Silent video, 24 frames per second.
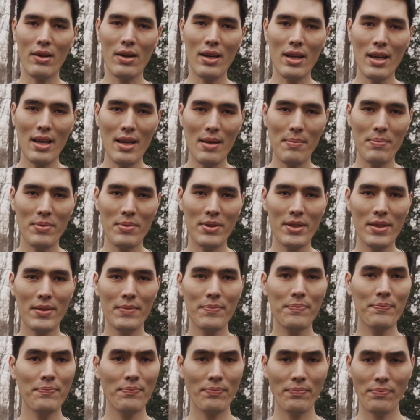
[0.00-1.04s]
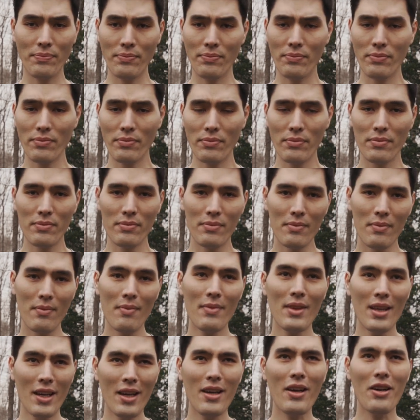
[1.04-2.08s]
hips.
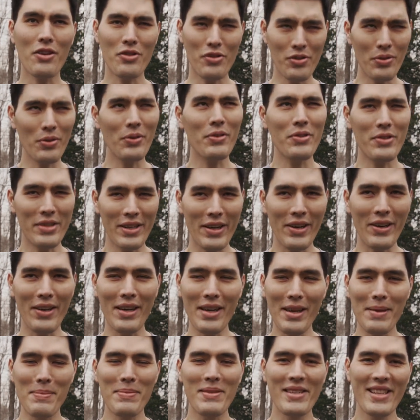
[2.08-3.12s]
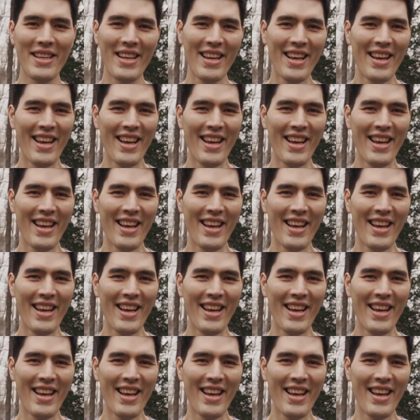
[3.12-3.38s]
Our shoulders and our hips.